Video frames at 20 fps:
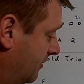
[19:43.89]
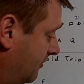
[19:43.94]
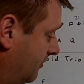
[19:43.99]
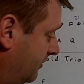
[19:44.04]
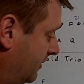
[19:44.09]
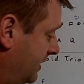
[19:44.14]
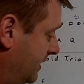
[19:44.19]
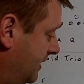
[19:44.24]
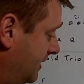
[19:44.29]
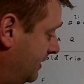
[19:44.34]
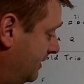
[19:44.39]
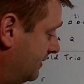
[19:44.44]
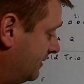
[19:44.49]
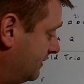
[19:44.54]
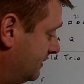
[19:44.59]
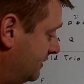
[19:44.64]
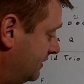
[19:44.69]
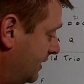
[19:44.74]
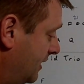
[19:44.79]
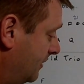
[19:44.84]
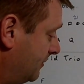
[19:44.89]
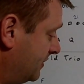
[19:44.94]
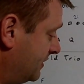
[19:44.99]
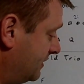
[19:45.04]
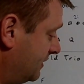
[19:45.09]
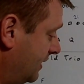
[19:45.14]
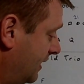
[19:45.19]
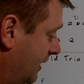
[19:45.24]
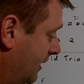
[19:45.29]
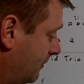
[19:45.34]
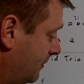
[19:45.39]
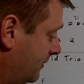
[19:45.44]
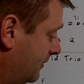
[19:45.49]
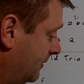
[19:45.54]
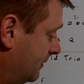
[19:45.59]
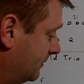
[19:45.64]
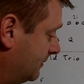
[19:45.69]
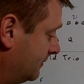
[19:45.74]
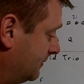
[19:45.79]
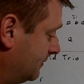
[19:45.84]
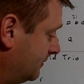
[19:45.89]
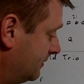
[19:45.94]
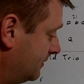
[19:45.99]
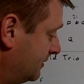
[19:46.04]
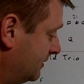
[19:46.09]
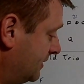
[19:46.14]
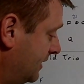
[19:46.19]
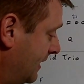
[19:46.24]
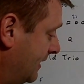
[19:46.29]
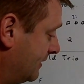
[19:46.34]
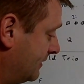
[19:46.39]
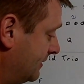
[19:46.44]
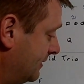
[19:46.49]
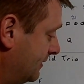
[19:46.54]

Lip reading: 3-step slant.